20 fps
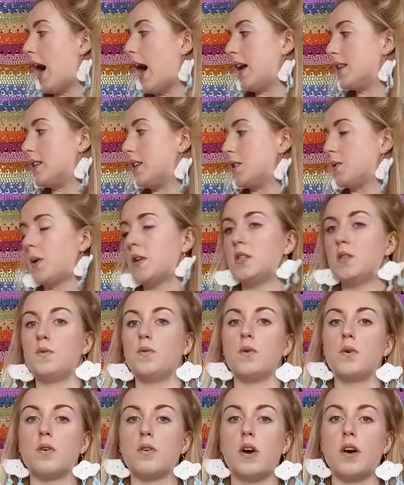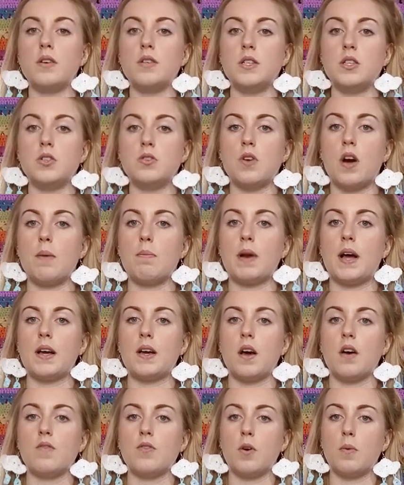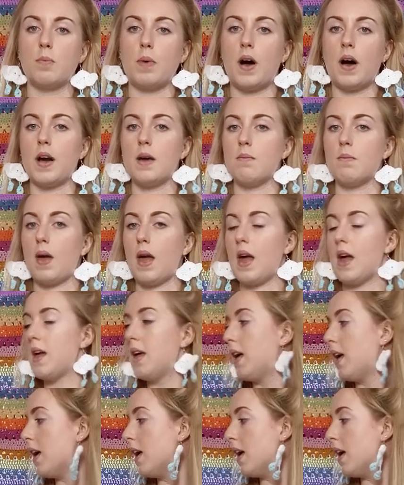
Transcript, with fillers: Attic 24 cozy stripe blanket I've got behind me.